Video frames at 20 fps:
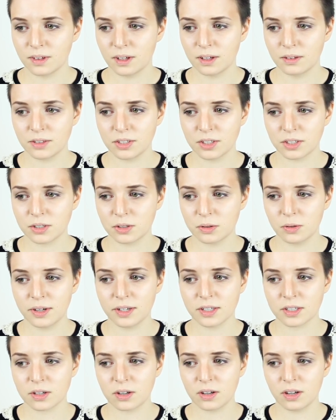I'm just
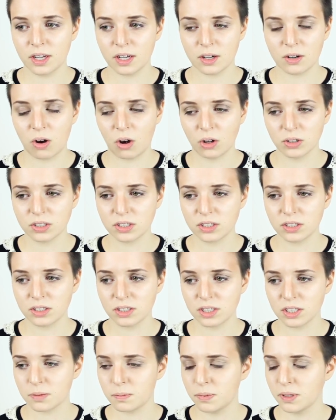always in constant
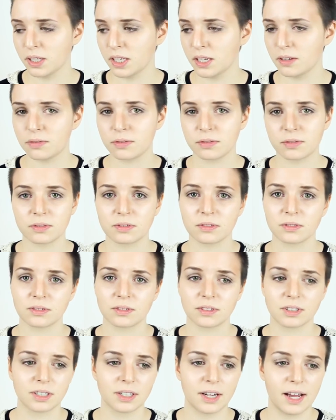disbelief
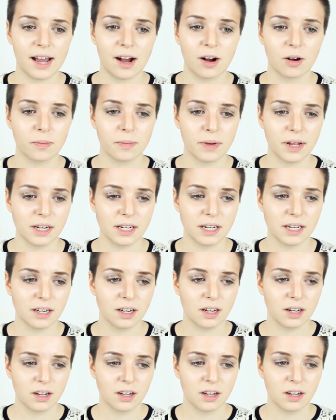at how
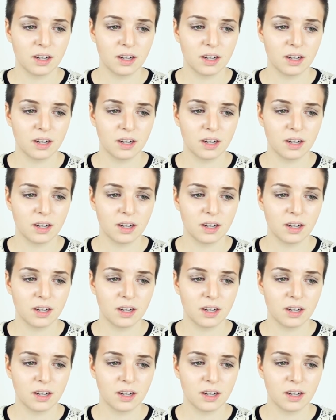many